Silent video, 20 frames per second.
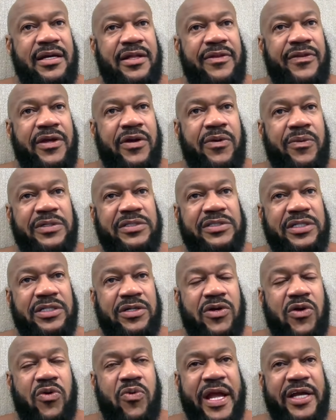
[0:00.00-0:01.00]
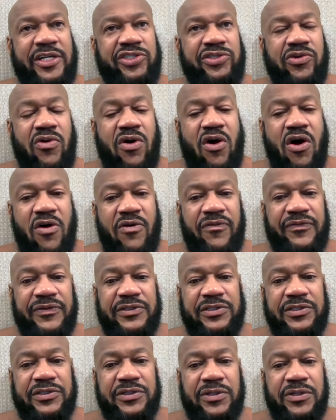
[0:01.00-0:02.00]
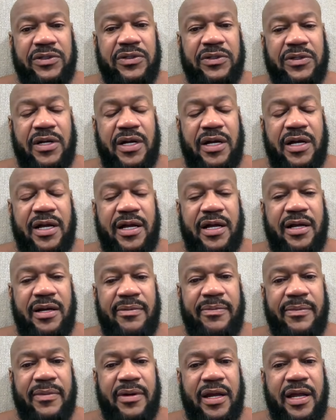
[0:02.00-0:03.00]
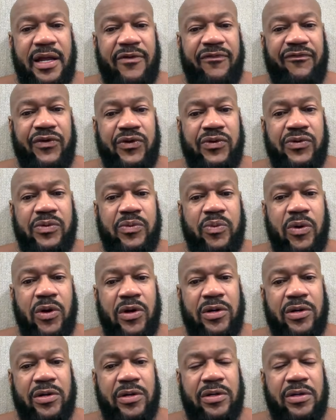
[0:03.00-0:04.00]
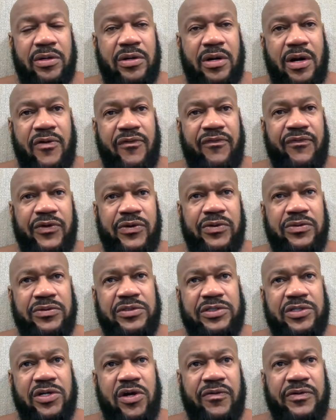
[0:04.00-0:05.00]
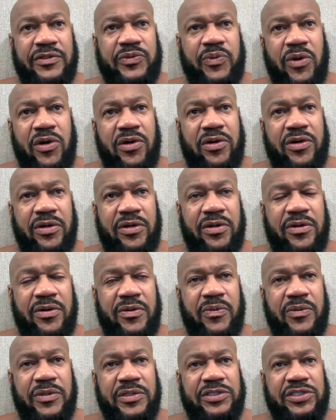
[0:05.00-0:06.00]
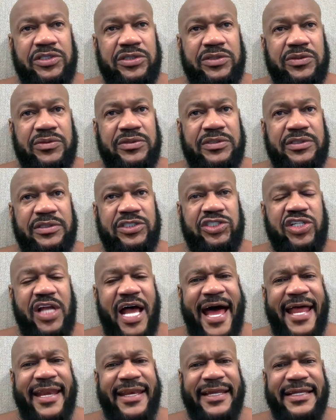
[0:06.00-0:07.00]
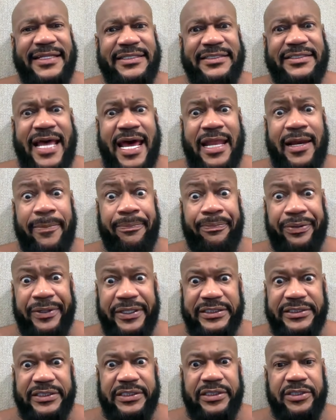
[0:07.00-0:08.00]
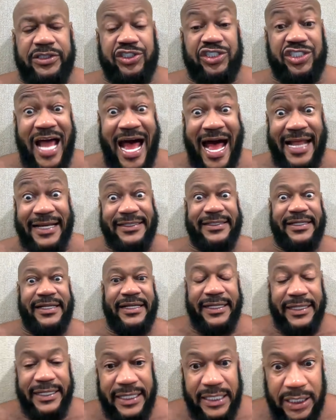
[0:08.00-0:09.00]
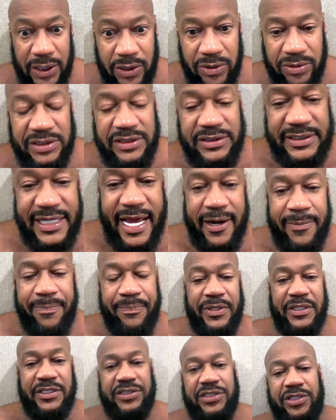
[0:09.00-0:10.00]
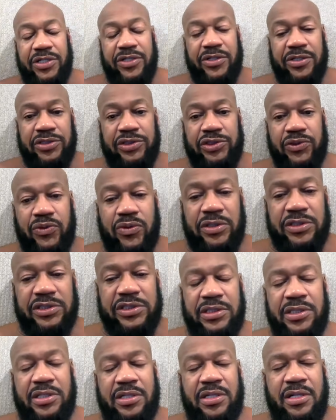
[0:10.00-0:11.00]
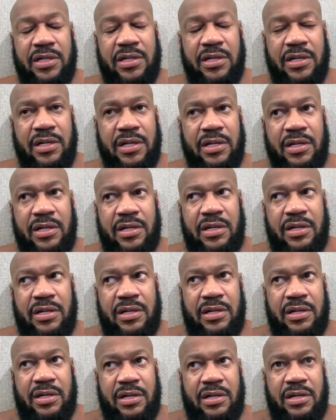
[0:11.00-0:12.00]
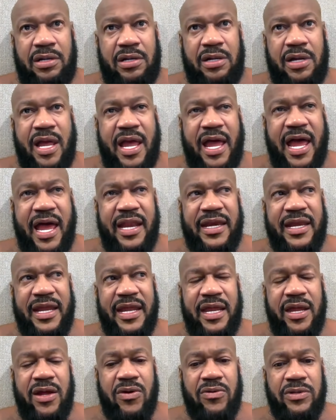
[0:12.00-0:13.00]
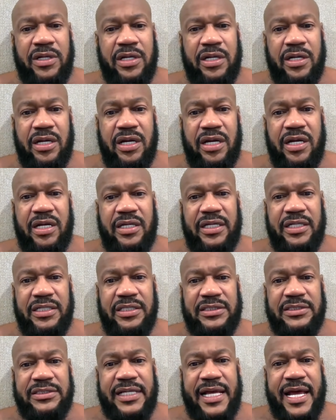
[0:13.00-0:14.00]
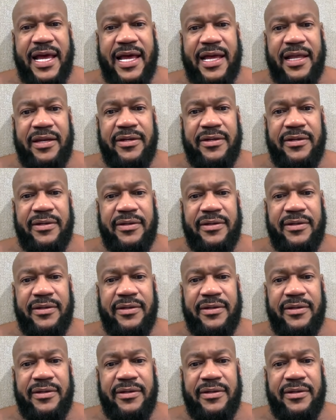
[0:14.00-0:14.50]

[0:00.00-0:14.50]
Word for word: There was a correctional officer, um, a food worker, a food service worker was shot inside a prison, shot and killed inside a prison here in Georgia. How in the hell did a gun get inside